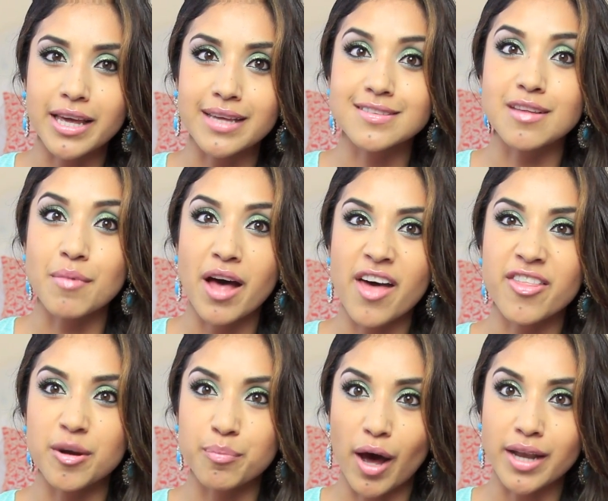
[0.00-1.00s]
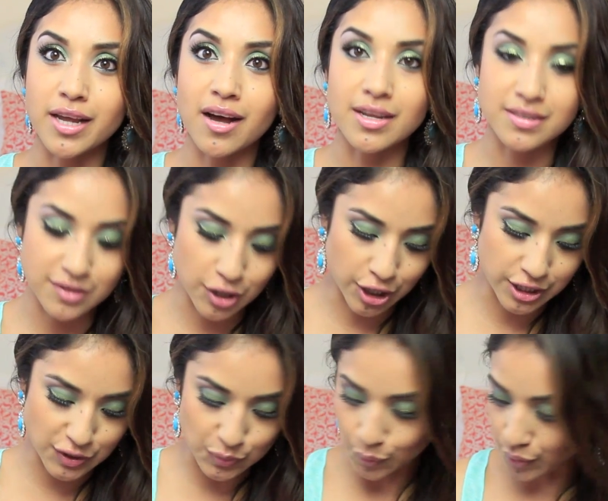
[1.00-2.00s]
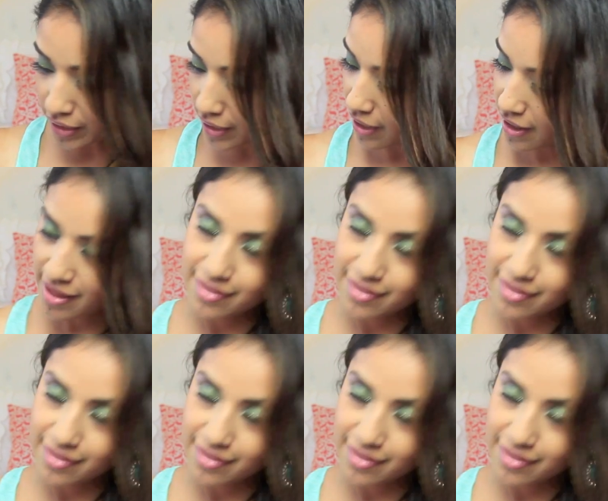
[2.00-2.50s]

like some other bodycon skirts would.